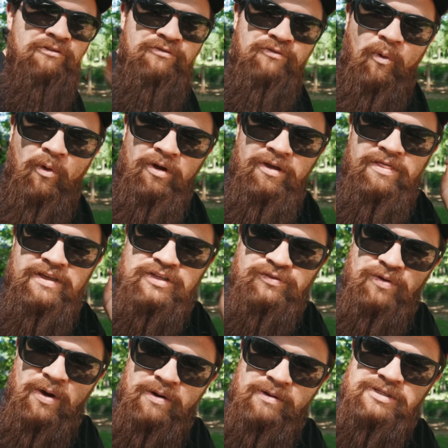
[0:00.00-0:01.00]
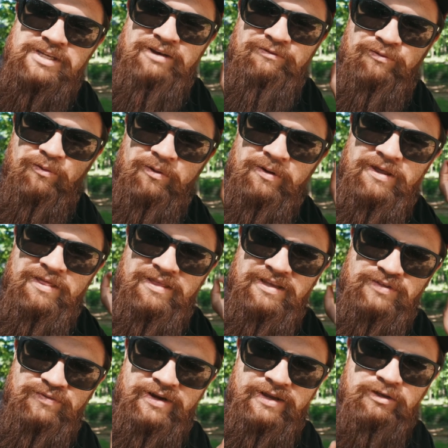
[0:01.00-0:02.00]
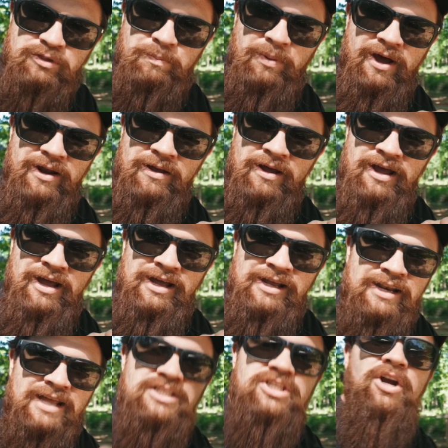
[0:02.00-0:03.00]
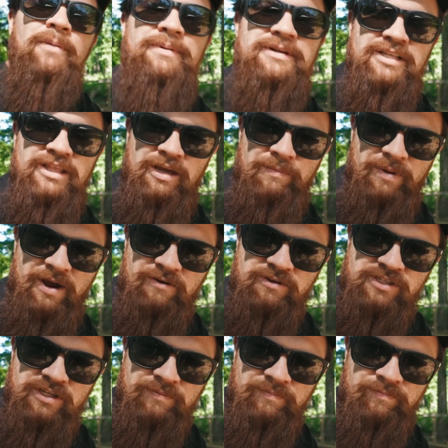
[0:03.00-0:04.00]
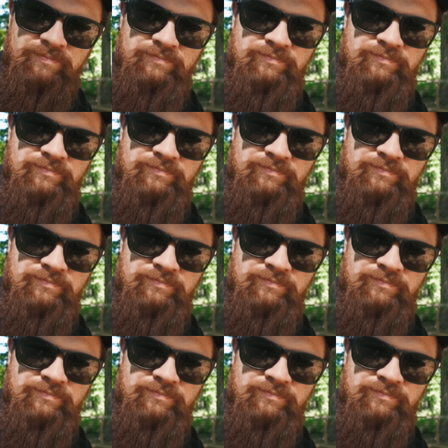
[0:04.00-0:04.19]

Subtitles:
for these photos and for these videos. But let's jump into the comparison.